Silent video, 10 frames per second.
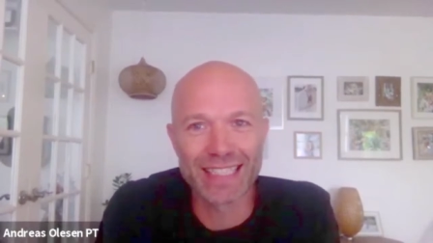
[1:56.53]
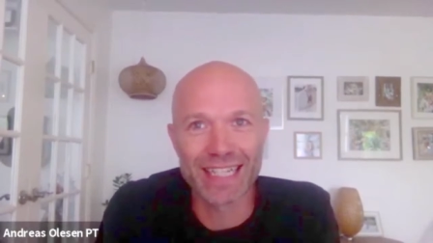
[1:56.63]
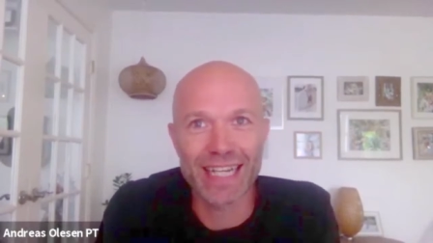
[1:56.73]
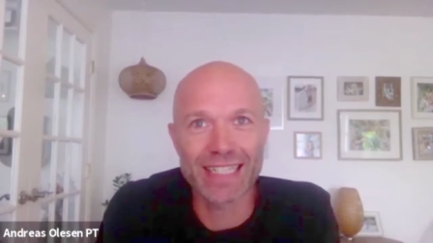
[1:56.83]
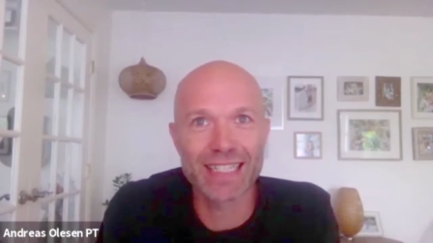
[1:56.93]

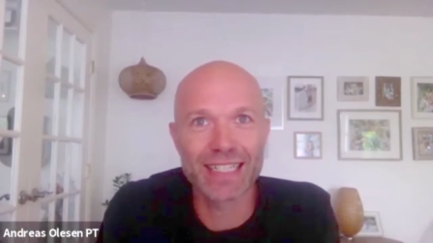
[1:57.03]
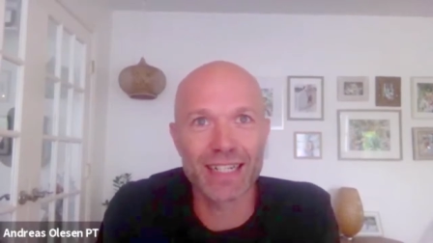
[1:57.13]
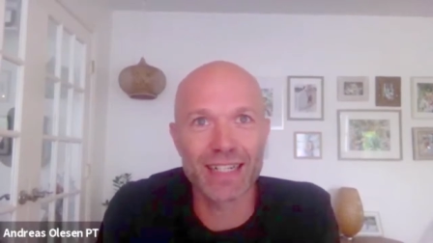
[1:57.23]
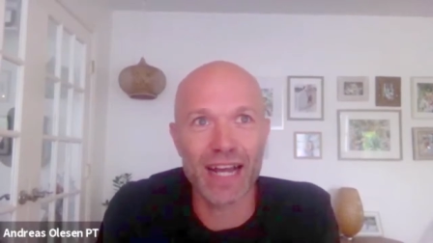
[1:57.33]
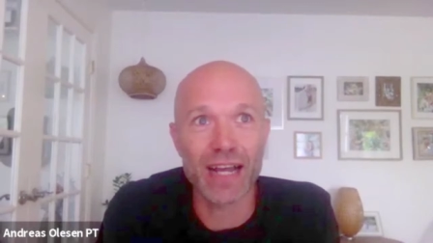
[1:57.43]
that's
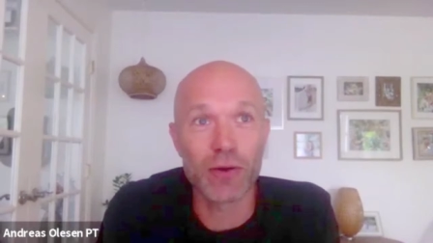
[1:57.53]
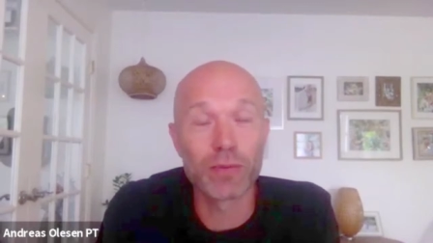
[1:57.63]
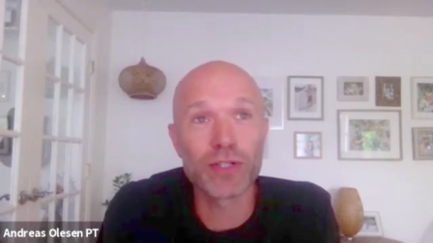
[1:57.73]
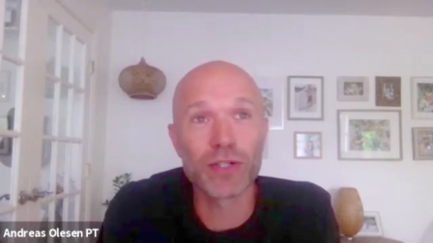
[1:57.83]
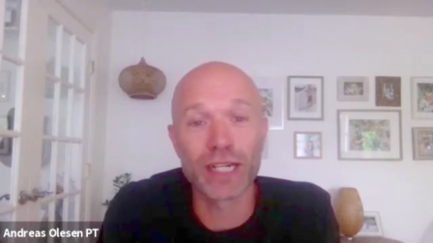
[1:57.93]
uh, I
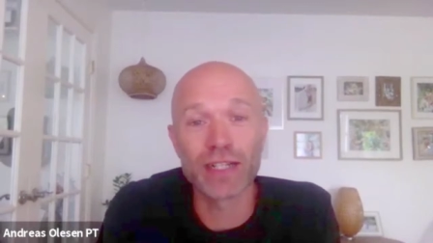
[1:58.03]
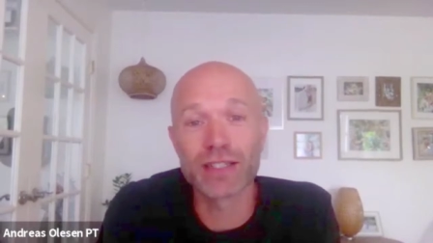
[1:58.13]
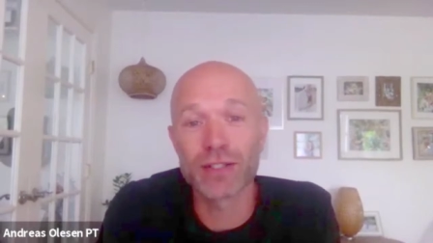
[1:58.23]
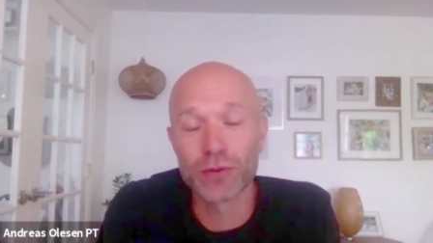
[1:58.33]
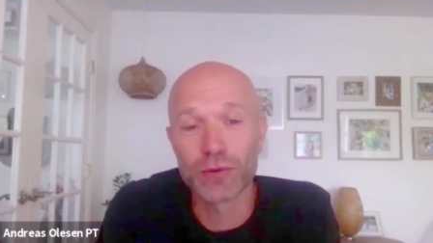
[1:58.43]
almost got
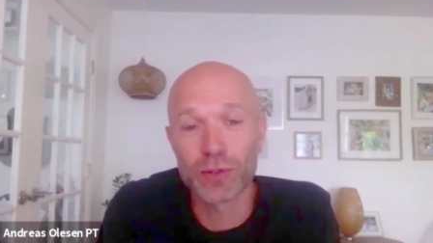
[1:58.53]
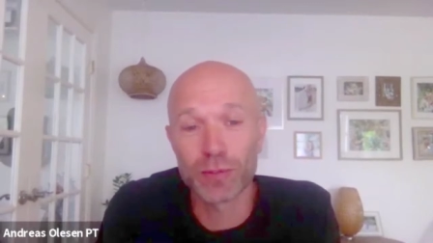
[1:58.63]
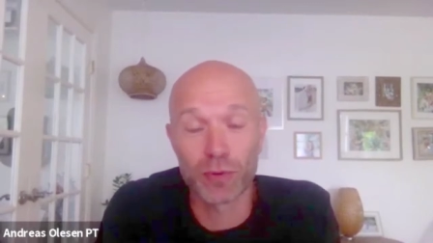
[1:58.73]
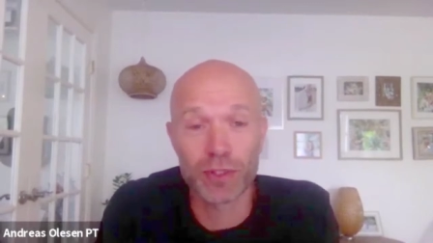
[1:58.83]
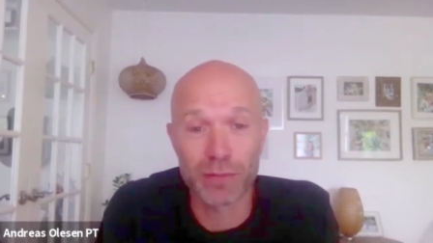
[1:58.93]
into
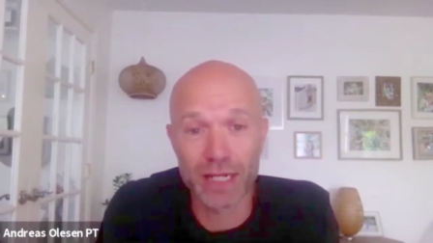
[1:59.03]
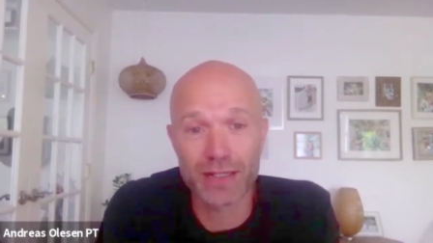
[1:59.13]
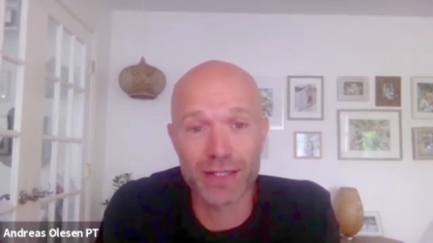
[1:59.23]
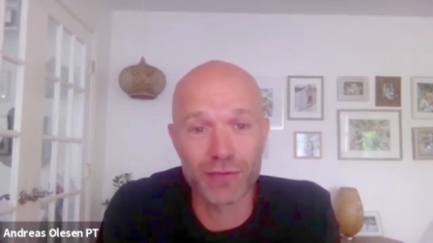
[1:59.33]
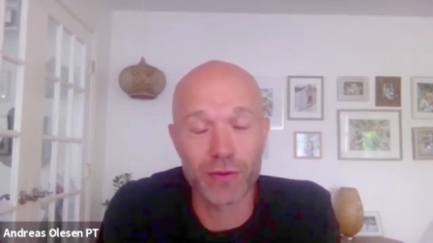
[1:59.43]
sports
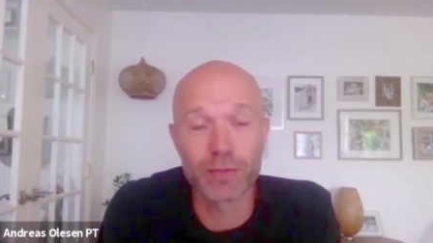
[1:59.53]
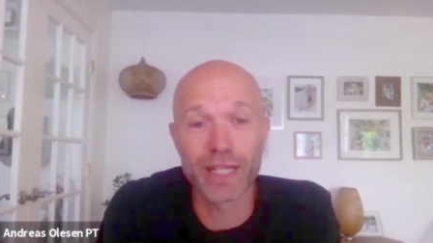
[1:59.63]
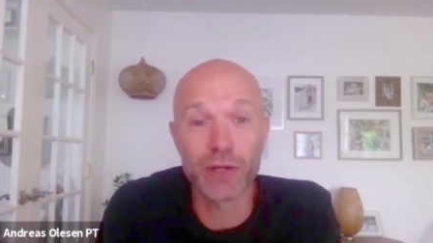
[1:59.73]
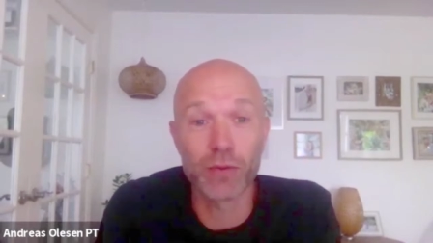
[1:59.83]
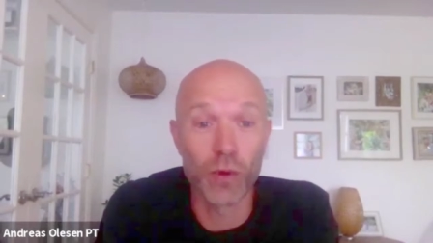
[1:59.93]
medicine from
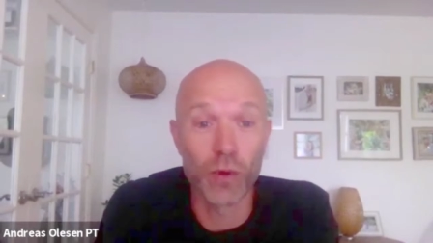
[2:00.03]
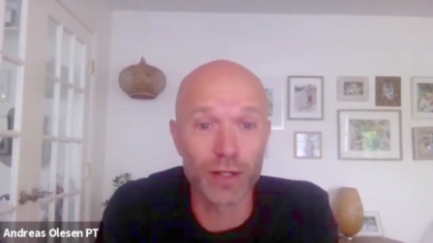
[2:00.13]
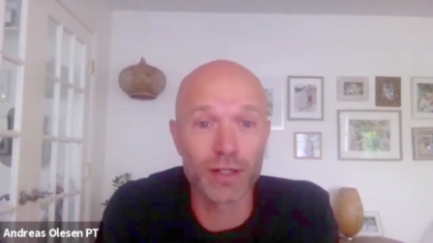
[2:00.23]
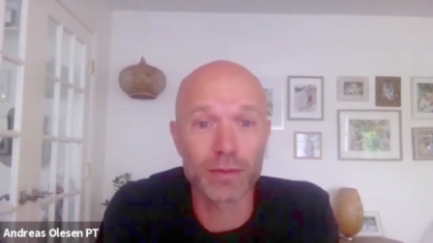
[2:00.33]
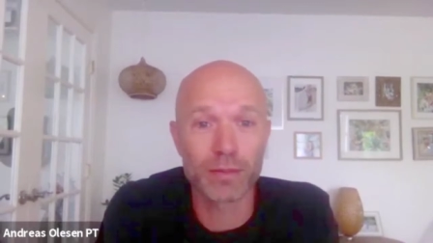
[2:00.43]
day
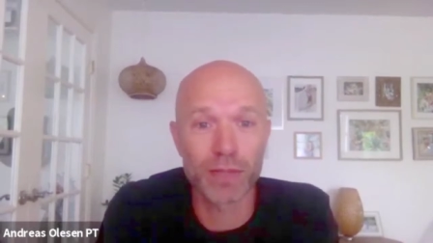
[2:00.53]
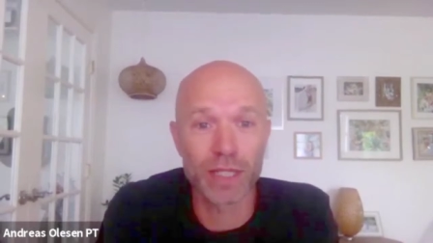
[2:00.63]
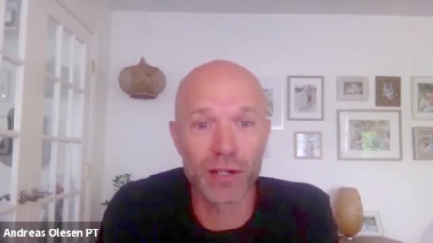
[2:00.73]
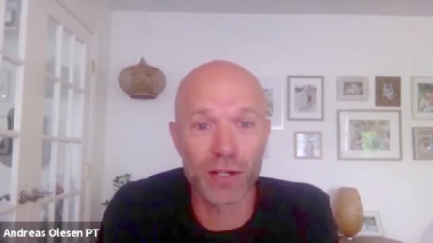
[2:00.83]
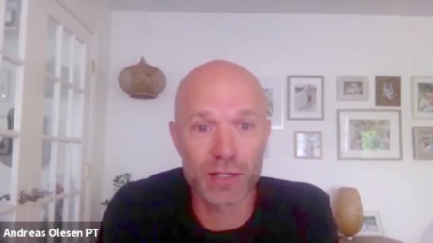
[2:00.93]
one
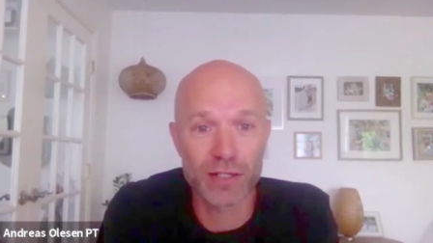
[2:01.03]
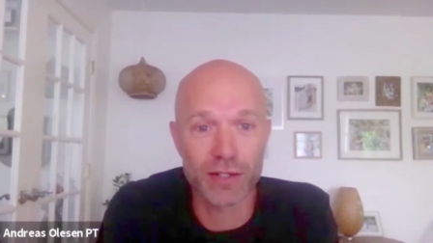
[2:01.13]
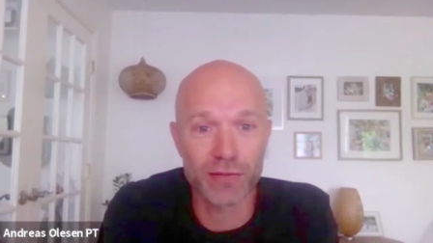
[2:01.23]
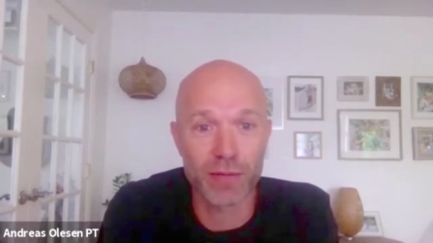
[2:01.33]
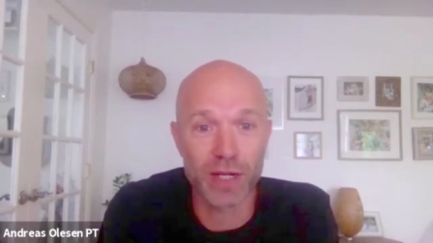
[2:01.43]
because
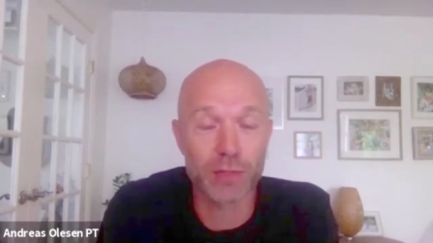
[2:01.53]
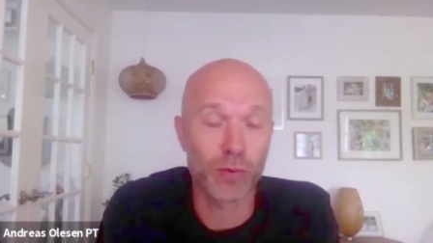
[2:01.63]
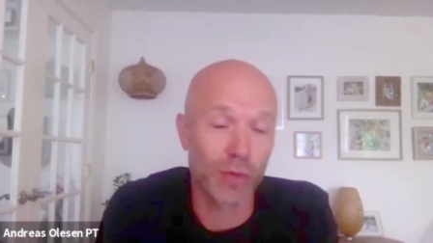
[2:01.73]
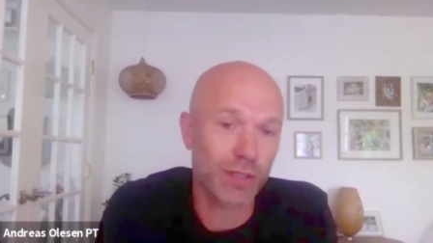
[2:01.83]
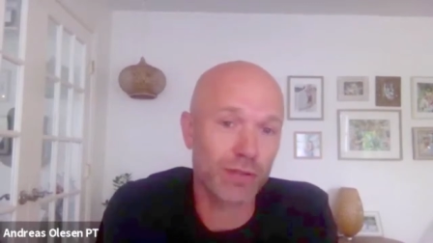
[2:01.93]
of my
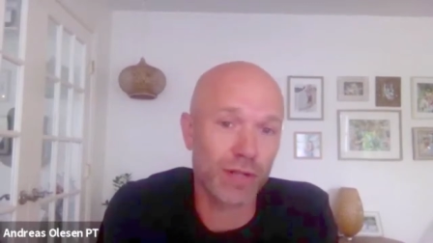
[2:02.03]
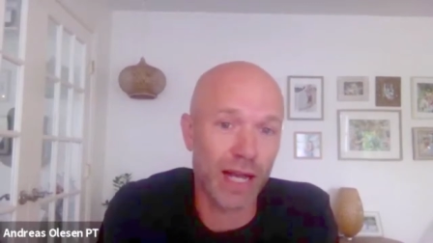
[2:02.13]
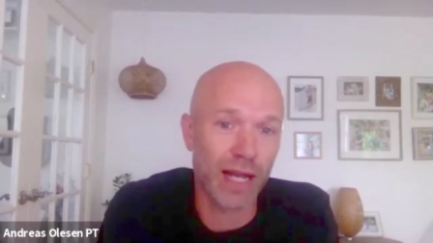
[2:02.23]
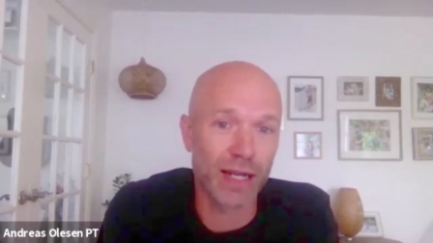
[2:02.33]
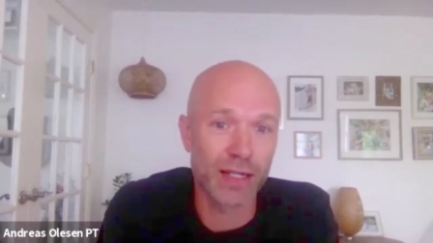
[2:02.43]
sport.
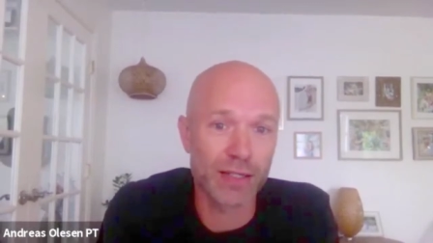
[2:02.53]
Uh,